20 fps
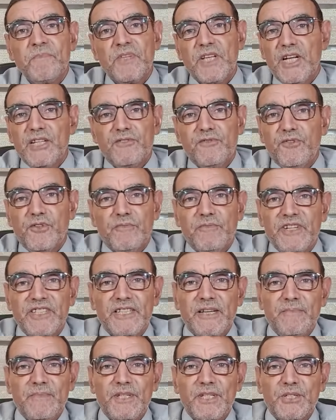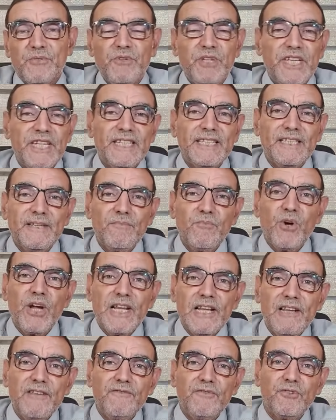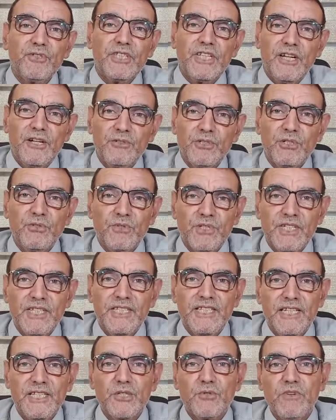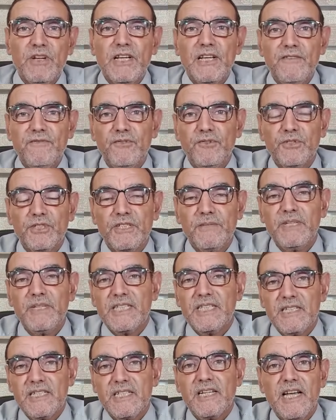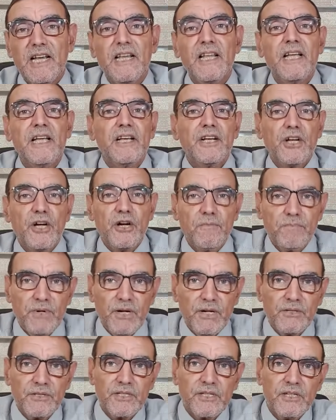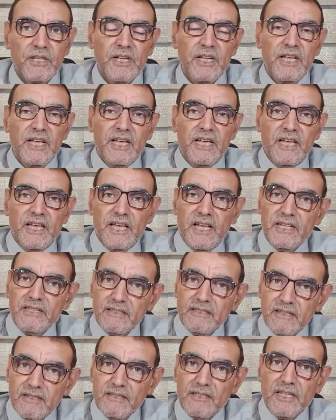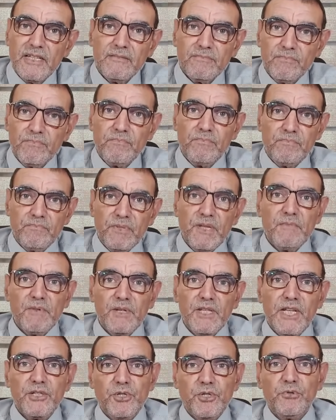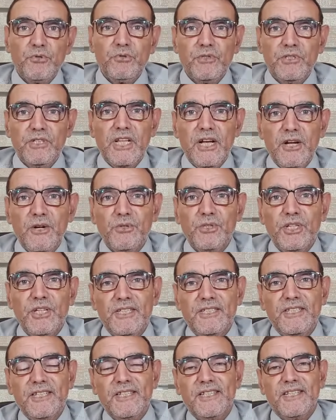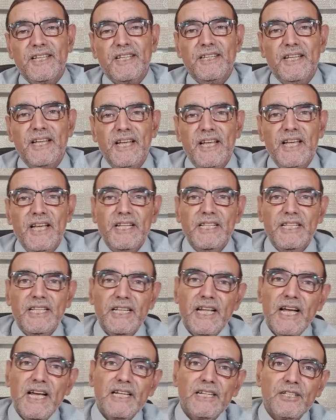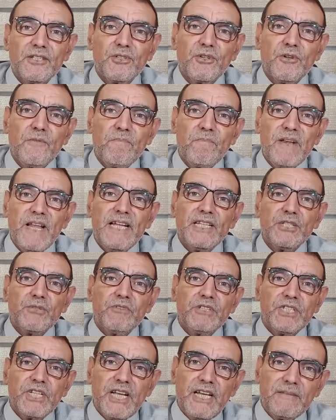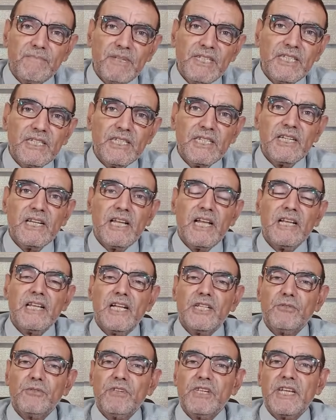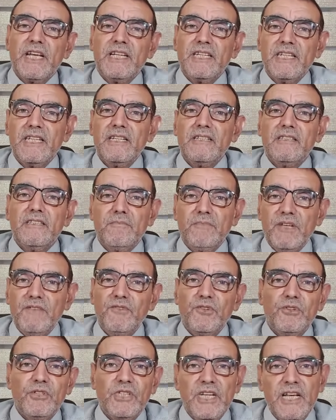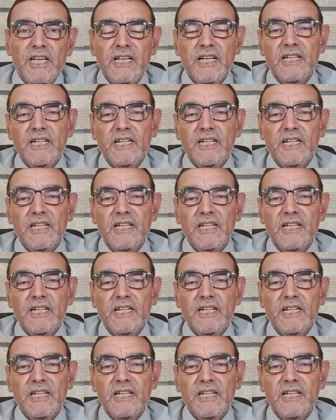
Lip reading: and for vitamins. We eat them only for the antioxidants, only for the medicinal compounds. And the people that should know this, there are some plants which are medicinal and we can eat them every day,